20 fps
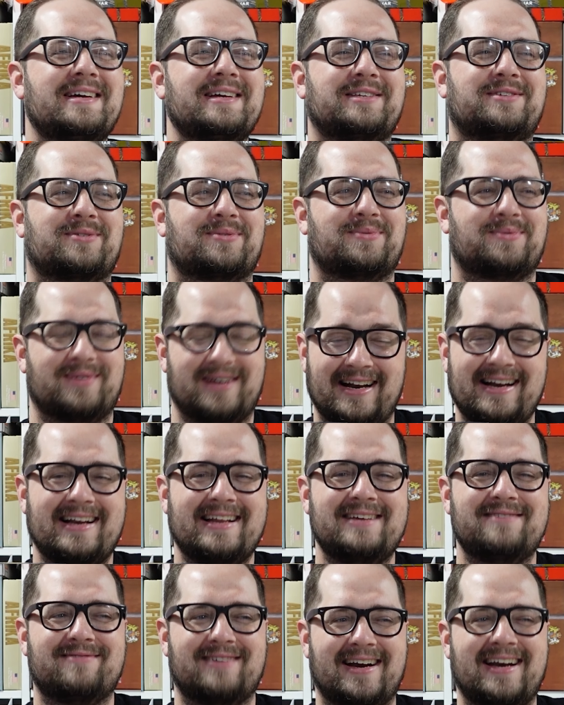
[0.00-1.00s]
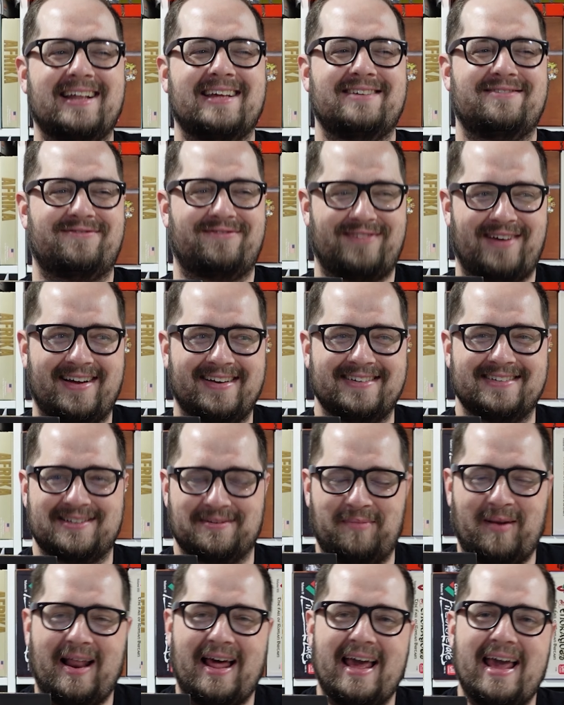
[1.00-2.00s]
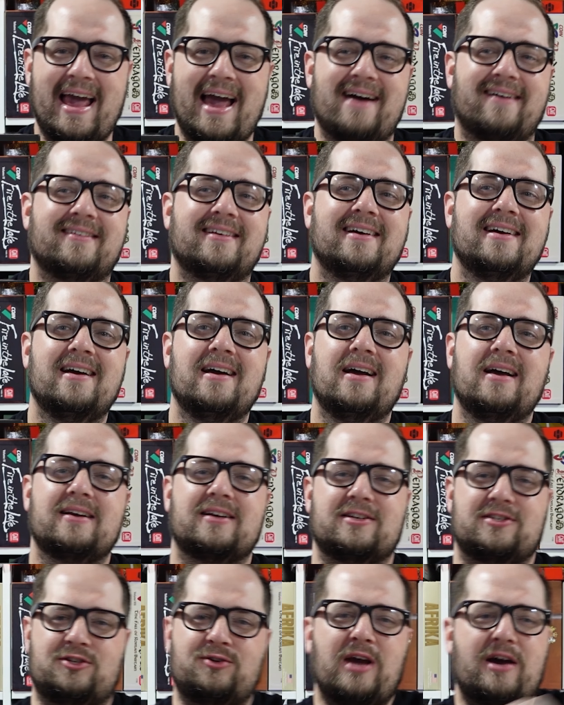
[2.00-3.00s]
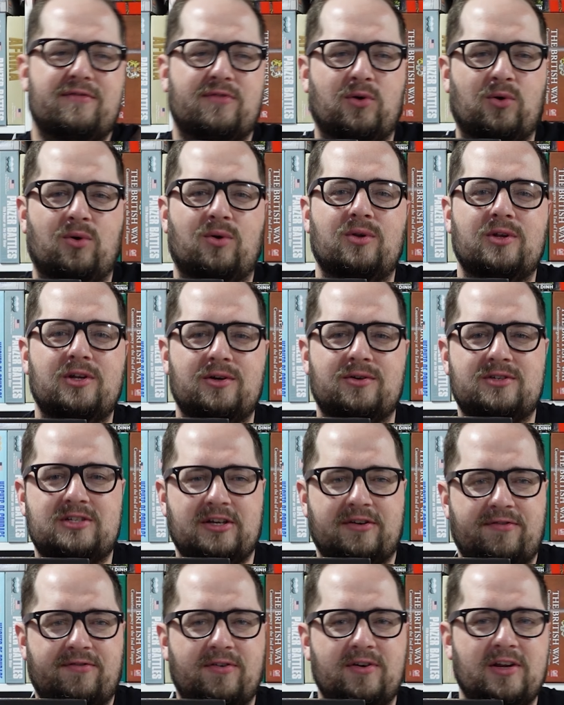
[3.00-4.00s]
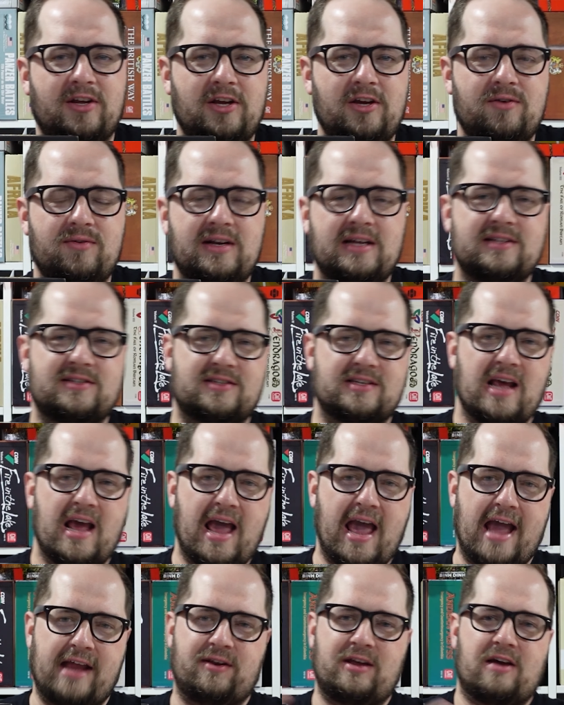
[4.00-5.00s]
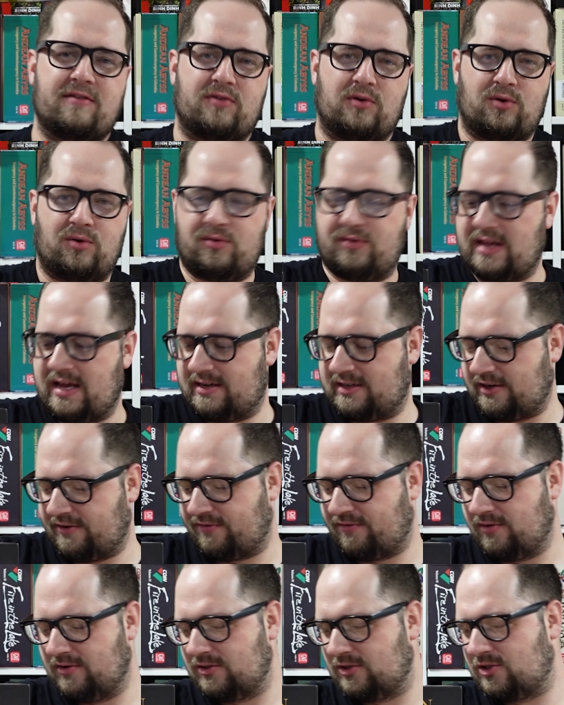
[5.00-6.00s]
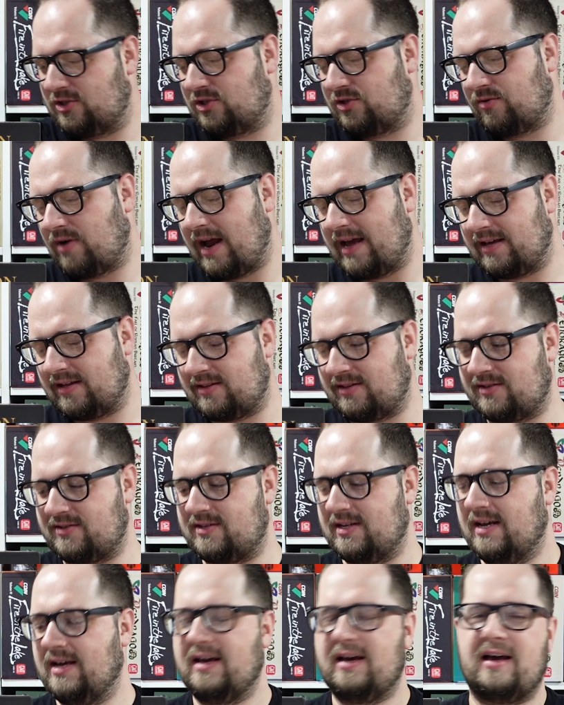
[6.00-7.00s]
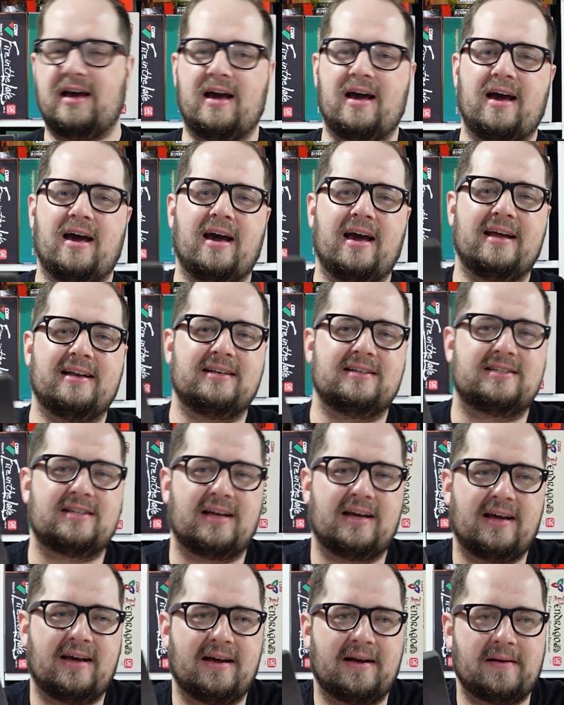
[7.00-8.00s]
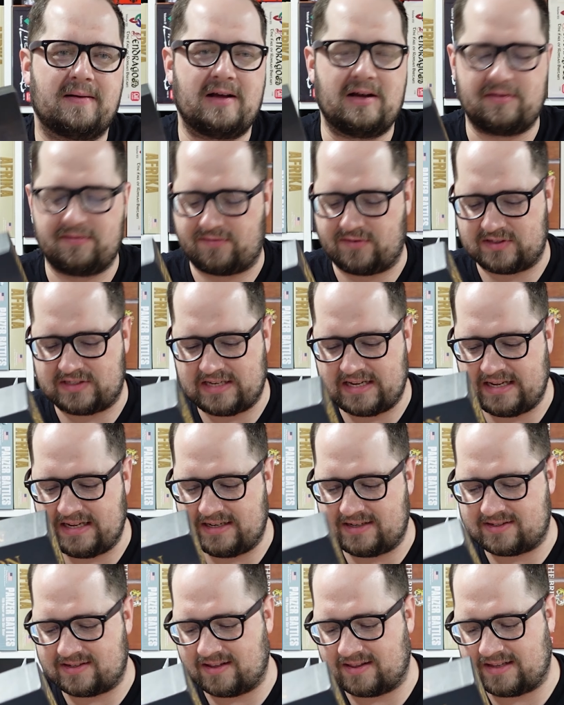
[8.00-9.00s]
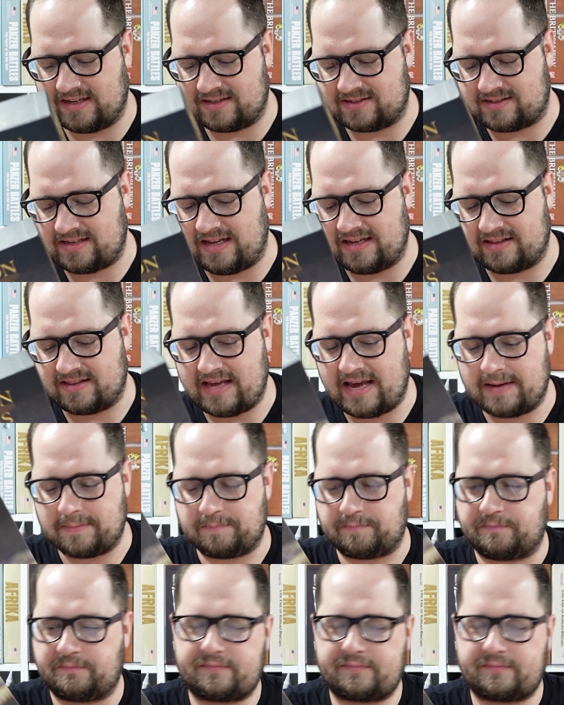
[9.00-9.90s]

is really, really fun to play out. Because you have all your different units and you have all their different strengths uh, and, uh, and fatigues and things like that.